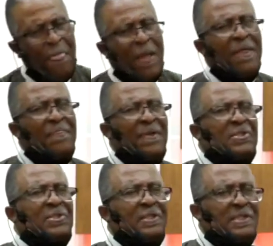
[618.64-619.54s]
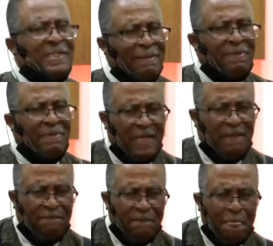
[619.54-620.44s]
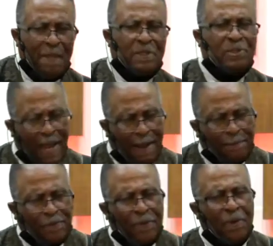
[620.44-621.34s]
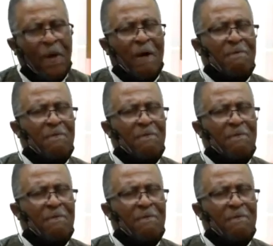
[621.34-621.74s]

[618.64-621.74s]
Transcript: this 17th chapter of